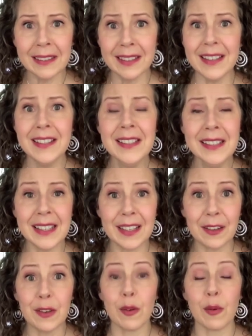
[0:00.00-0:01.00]
is
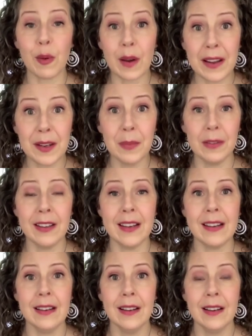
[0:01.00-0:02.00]

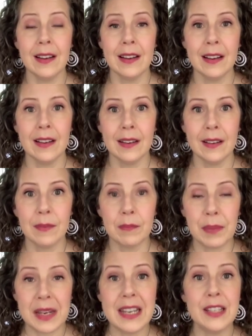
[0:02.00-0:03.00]
incredibly
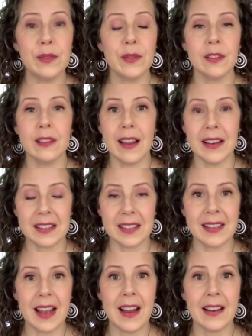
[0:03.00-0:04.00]
peaceful and
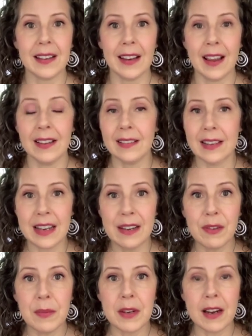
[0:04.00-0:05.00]
ecstatic and
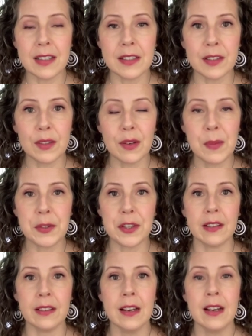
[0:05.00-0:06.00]
even beyond
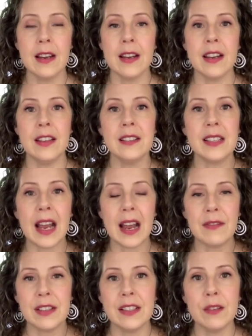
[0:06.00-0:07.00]
description, is to
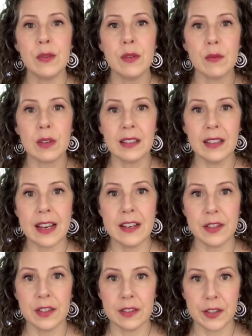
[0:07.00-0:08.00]
have a different
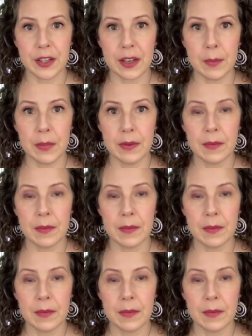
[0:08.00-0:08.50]
relationship